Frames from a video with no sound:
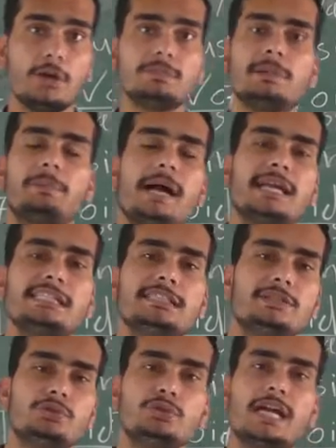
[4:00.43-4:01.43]
of the parties,
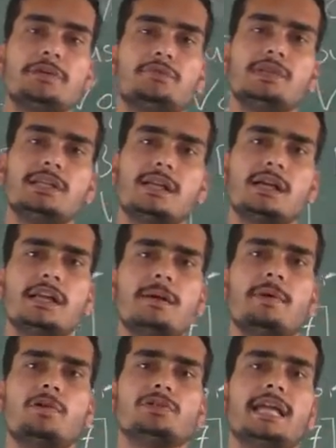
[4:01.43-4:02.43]
into that we learn
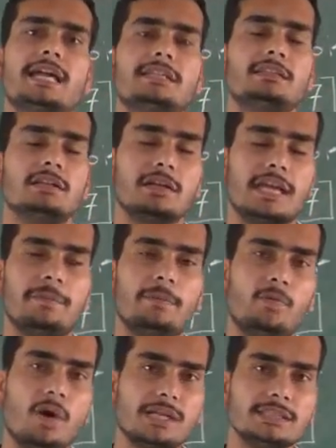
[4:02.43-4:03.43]
about that
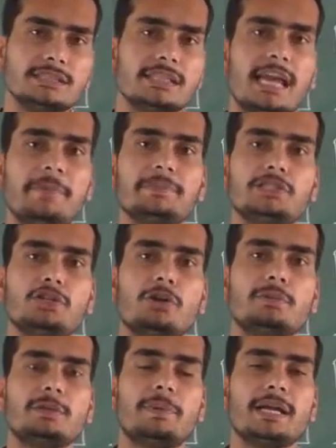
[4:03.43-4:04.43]
what is the capacity
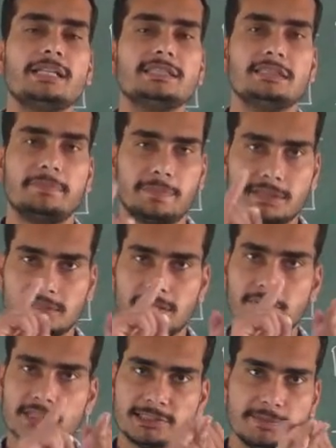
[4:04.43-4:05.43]
of the parties. The
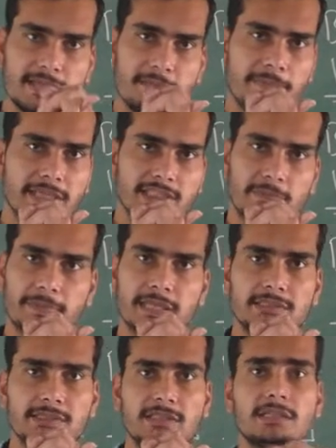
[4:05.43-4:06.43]
person must be a major
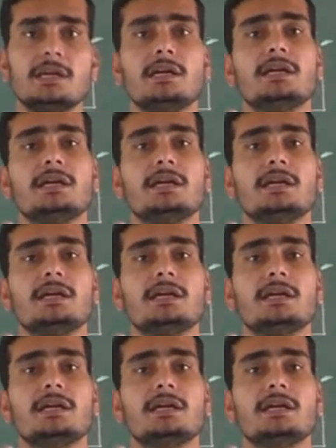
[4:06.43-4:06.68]
person.